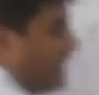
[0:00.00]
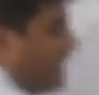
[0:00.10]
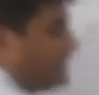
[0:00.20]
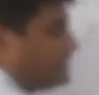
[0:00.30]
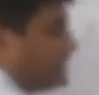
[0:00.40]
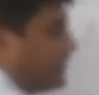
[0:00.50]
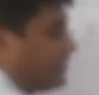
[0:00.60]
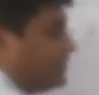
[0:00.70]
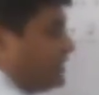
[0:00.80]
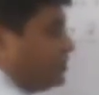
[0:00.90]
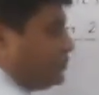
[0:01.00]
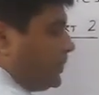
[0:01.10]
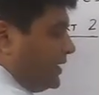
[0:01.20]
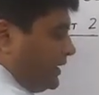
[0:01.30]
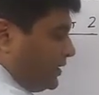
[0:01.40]
as if this
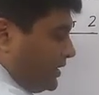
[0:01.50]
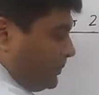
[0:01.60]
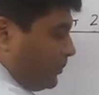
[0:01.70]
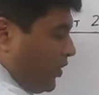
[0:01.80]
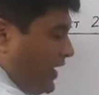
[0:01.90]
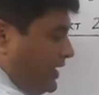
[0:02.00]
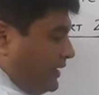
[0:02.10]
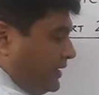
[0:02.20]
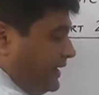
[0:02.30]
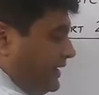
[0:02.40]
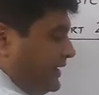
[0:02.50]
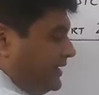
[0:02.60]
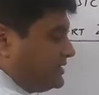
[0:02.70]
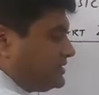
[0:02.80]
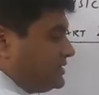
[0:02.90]
particular point
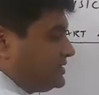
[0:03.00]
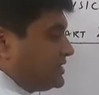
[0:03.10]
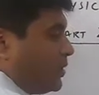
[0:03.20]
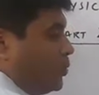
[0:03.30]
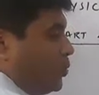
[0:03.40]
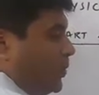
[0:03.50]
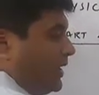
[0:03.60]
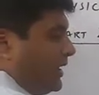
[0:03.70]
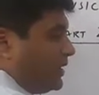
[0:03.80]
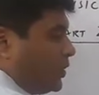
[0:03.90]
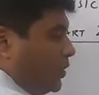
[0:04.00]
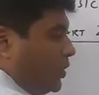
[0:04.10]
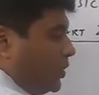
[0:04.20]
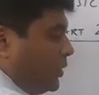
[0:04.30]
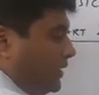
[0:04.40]
is somewhere
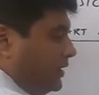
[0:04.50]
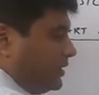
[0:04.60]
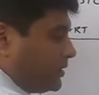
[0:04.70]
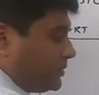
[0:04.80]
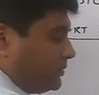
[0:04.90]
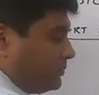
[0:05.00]
over here.